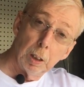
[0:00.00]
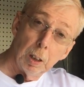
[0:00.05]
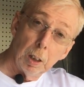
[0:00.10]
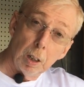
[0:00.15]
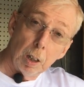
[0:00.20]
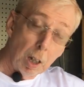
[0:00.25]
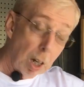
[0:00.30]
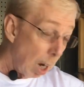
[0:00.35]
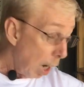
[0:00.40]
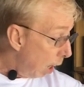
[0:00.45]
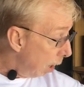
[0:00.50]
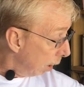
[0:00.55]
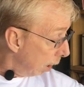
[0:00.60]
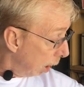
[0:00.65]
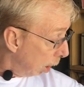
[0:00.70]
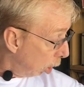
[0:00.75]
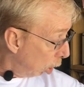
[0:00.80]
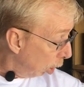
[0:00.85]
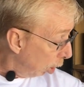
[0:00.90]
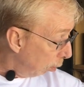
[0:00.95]
And they
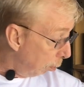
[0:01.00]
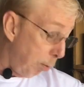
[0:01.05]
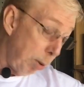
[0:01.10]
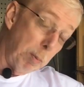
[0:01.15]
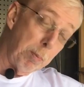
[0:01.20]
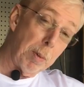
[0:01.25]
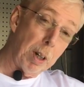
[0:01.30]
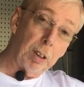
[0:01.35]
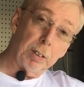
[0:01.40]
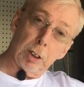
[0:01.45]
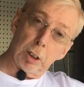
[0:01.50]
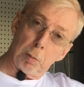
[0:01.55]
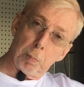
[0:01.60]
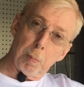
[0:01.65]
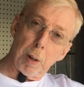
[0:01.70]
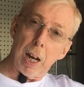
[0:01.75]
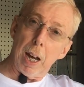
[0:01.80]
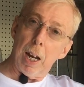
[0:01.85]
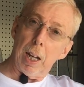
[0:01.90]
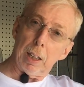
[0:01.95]
could have been melted
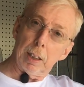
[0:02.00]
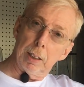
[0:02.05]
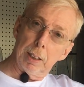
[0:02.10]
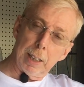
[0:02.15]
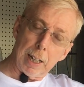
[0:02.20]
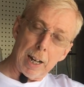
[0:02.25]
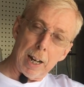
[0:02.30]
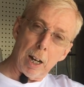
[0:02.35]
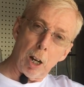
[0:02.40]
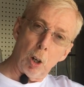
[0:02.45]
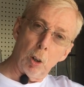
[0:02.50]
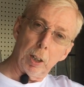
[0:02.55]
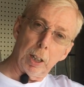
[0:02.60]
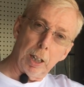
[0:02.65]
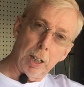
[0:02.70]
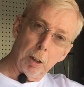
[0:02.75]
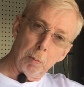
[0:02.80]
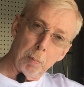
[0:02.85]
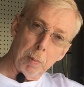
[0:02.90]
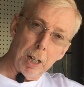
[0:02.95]
back down and
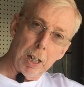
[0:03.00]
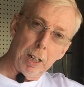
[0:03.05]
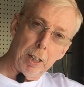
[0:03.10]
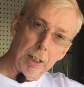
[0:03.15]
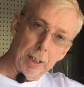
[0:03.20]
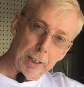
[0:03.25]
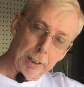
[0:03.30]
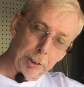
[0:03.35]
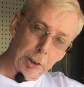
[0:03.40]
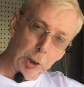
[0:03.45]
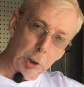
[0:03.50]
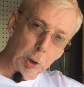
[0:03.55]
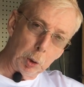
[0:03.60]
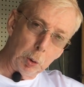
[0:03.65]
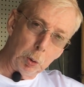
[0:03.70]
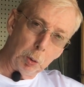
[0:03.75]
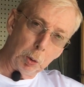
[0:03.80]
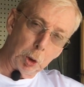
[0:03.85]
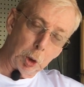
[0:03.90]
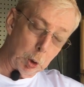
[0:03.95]
made into
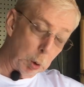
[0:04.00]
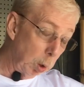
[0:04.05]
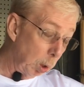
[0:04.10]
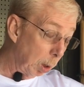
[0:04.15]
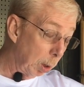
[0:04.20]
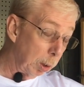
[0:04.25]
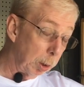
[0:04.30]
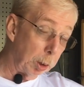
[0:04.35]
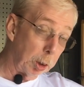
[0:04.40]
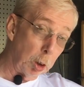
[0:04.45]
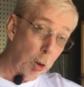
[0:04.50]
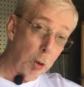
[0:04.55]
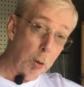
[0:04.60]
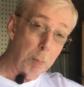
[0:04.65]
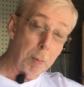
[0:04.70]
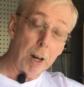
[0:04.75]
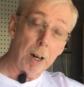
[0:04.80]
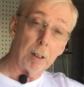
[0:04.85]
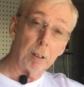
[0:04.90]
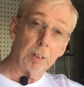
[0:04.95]
2-liter soda
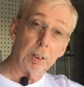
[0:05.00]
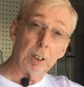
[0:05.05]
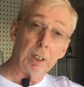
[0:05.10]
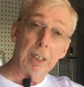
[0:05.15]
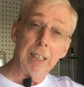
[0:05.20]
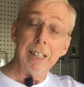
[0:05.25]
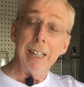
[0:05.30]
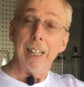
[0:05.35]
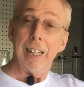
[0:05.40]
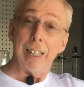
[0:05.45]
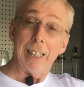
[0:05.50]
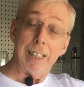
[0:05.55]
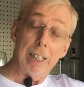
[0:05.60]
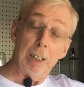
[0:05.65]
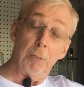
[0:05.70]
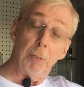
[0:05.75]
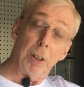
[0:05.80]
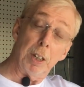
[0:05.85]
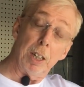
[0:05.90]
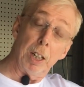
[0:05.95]
bottles an
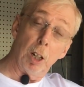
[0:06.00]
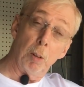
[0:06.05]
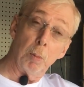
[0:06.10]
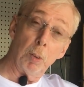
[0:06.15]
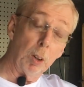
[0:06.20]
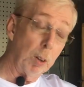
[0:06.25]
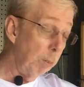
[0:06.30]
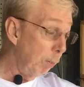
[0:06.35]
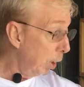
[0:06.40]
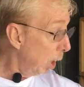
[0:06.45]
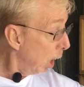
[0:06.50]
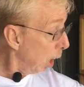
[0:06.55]
infinite number of times.